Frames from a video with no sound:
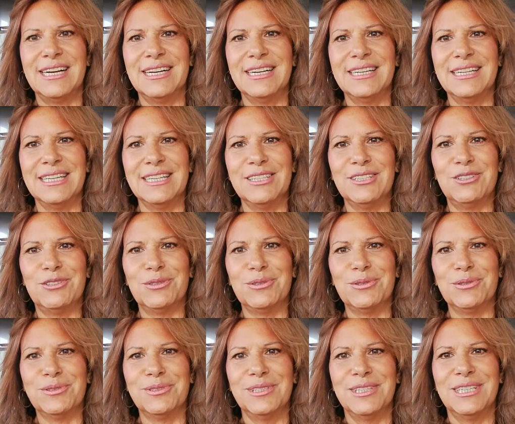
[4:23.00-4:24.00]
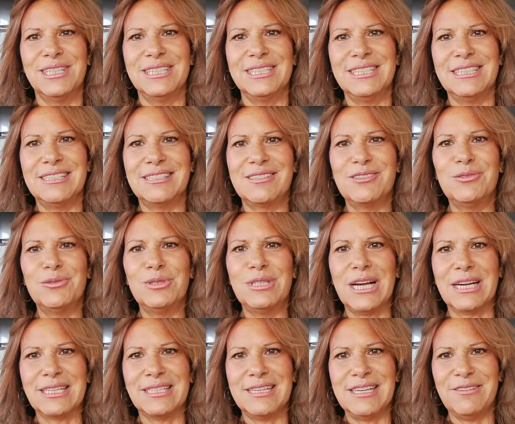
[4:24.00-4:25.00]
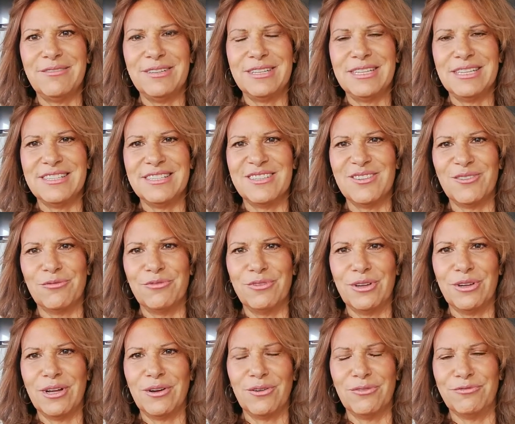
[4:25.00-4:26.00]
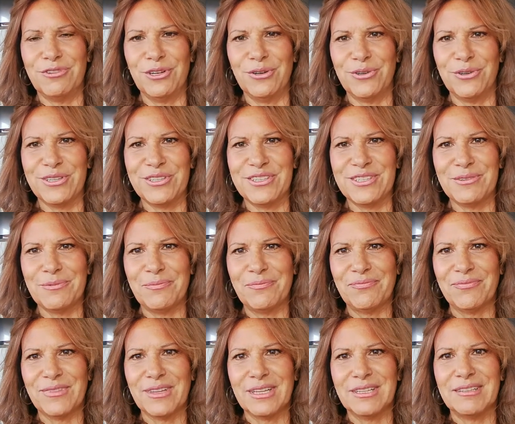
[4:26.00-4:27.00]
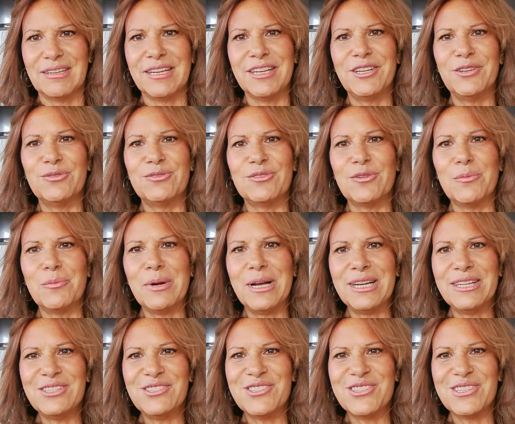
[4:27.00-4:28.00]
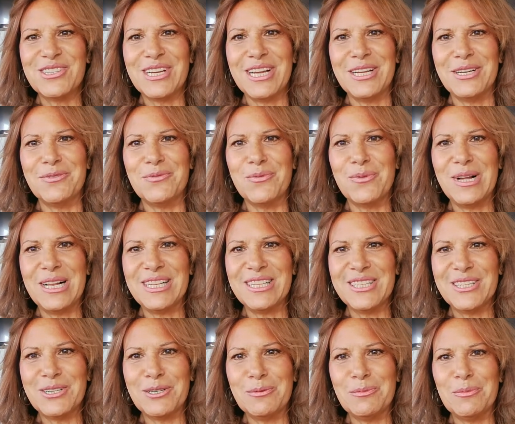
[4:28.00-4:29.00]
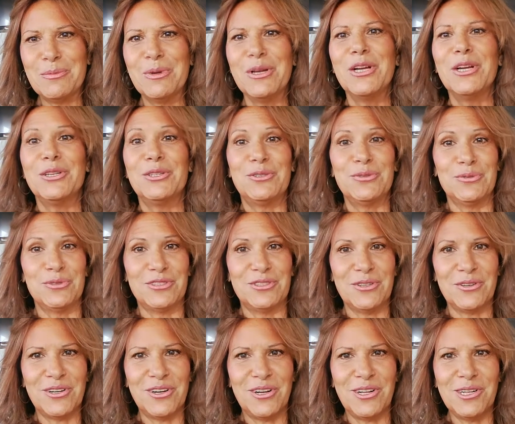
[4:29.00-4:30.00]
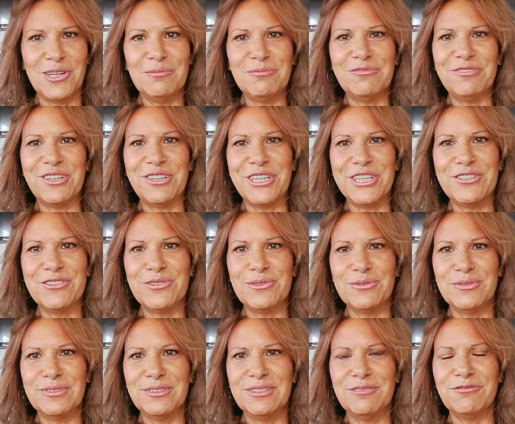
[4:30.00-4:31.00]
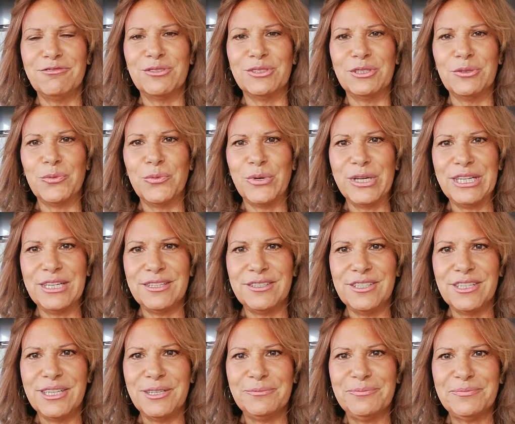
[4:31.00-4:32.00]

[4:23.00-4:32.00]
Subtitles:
into these good activities of yours. Thank you so much, and welcome to Stockholm very soon for the winner